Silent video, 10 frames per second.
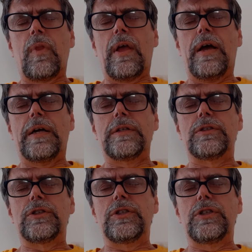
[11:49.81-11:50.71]
and
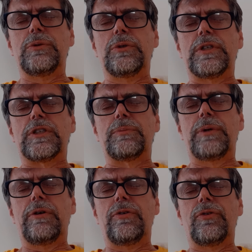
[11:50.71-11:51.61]
you will
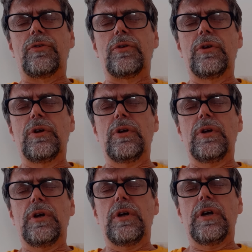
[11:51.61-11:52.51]
experience
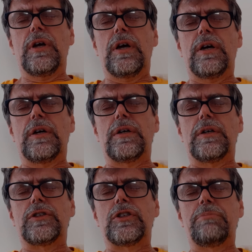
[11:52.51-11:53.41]

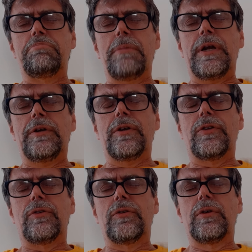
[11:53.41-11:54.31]
a
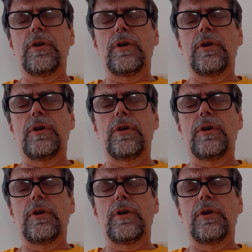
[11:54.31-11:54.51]
tremendous